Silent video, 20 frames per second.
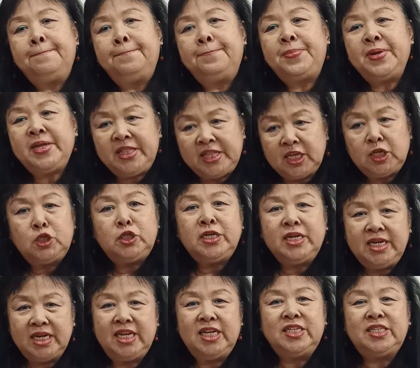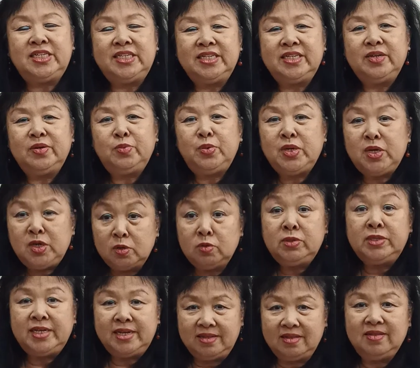British English. We
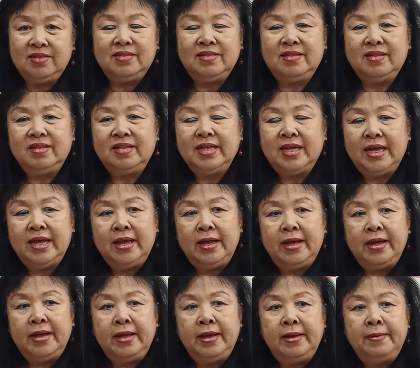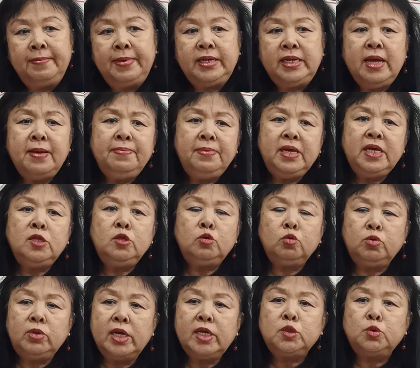use it. But then in
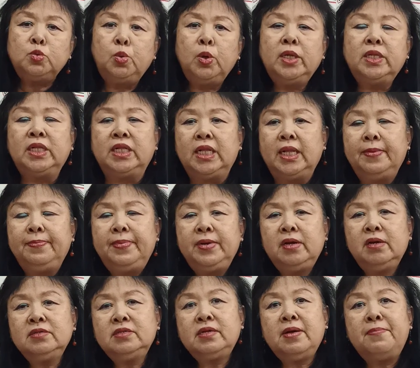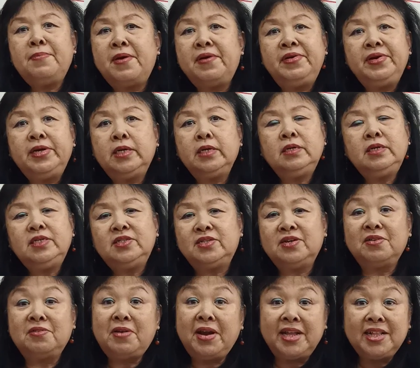today's world, because America is
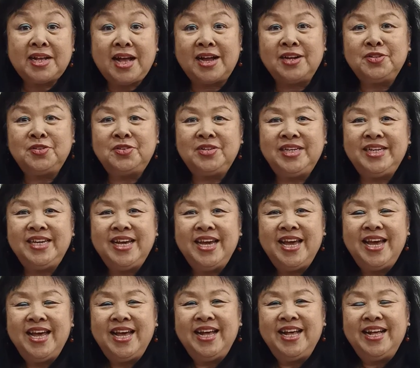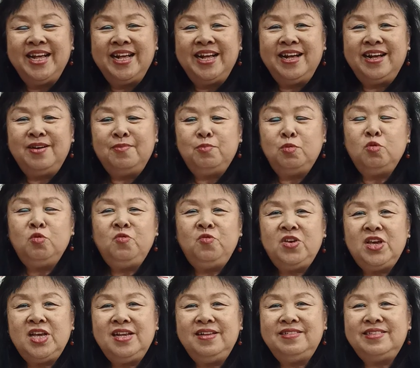a great country,
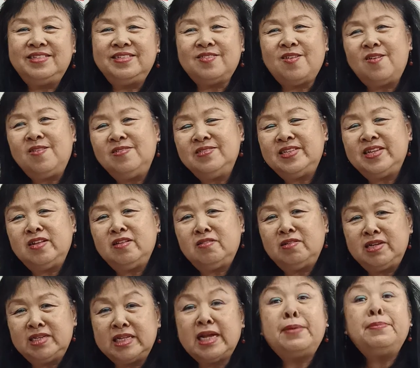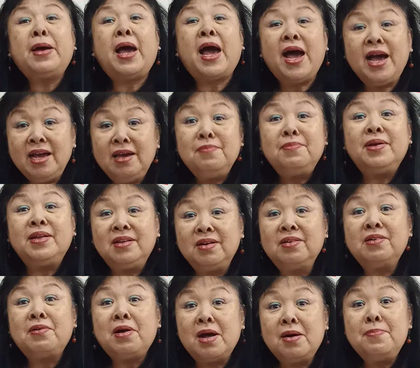movies, songs and all that, I am
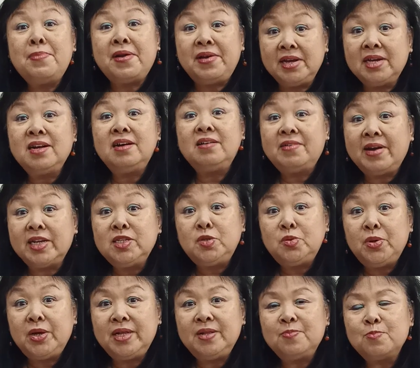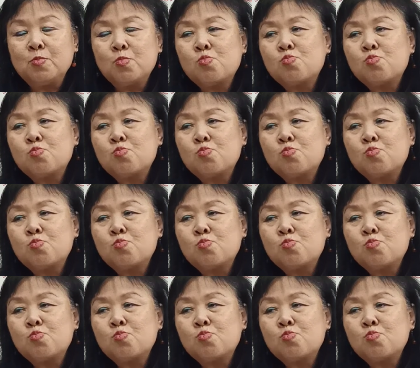an American graduate.